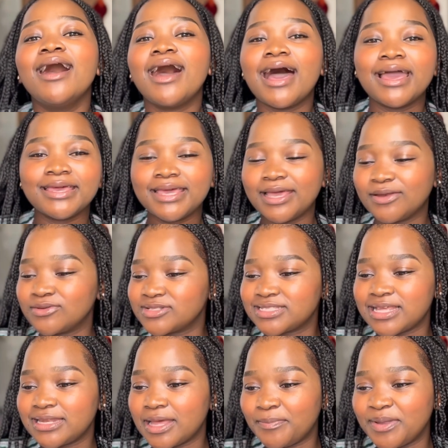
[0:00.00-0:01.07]
I can
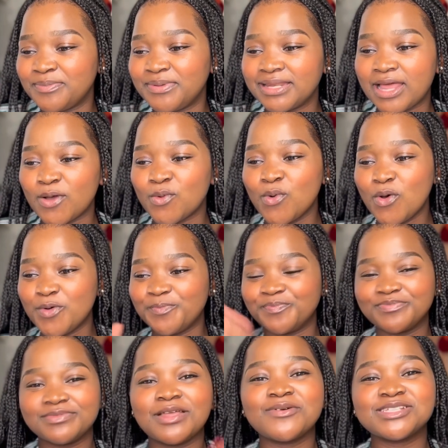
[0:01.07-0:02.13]
stand up and be like, "Woo,
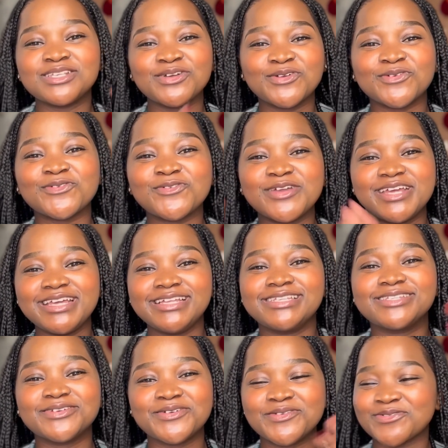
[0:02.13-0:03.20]
that was a
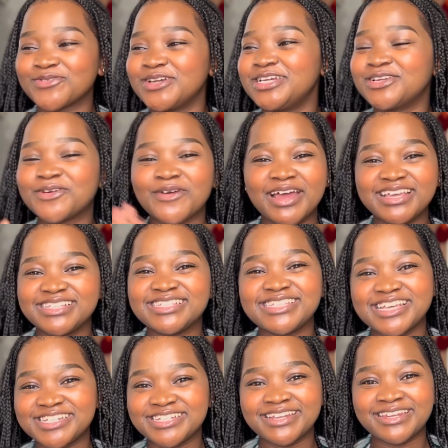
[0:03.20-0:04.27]
great crying
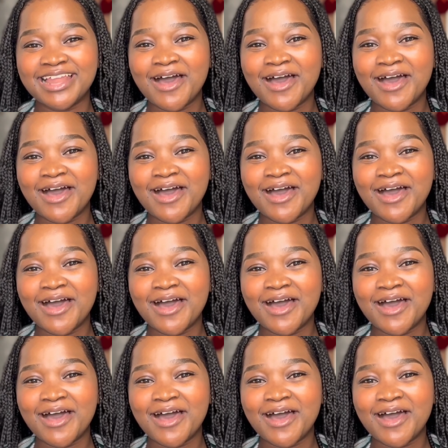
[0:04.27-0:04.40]
session.